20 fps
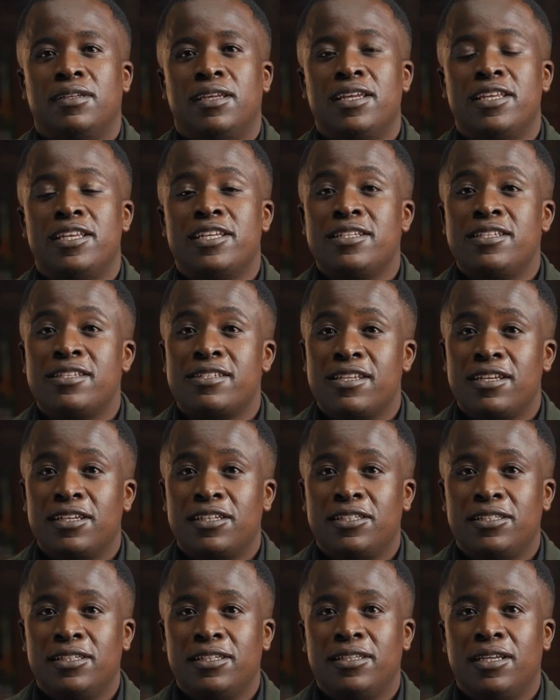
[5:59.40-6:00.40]
In this
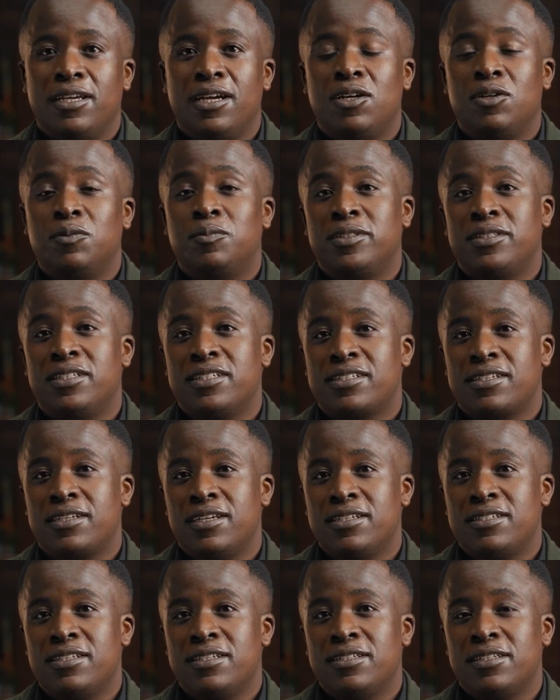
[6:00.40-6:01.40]
section, I'll be
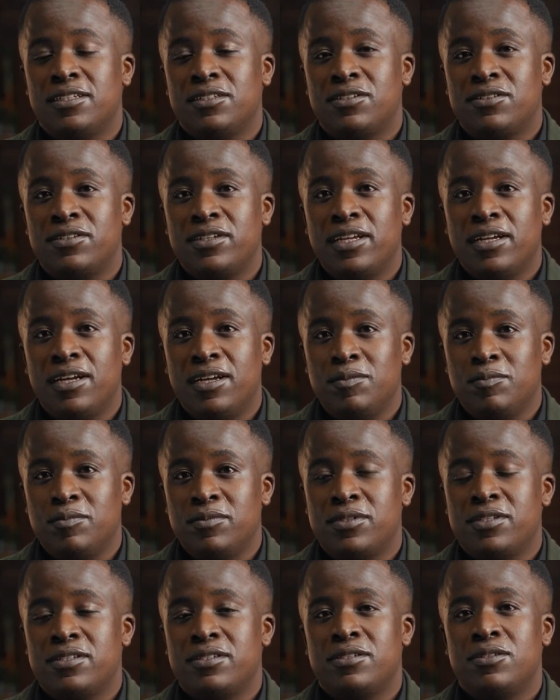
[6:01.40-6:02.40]
discussing the three
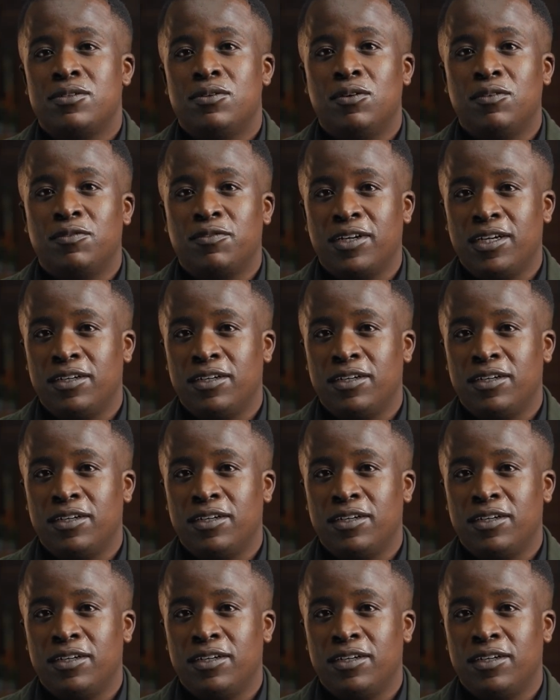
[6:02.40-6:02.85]
arms of